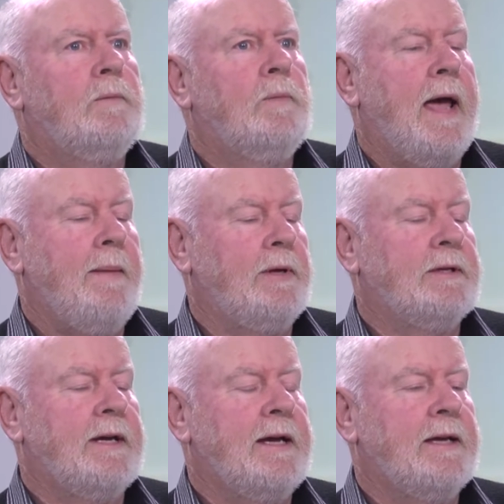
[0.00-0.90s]
We're happy to
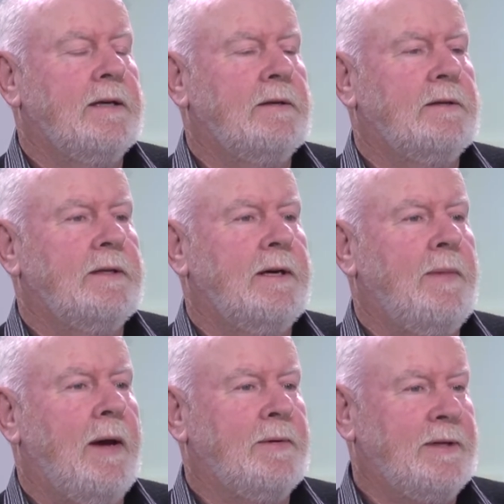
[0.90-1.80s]
say that
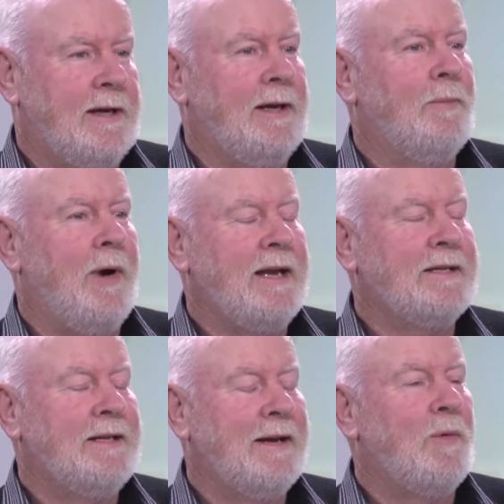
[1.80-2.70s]
our particular brand
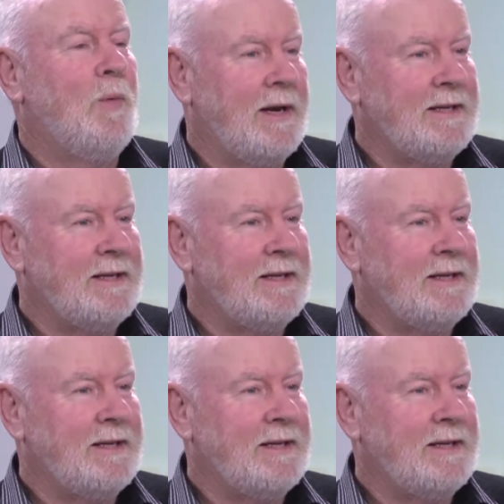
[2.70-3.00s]
is their #1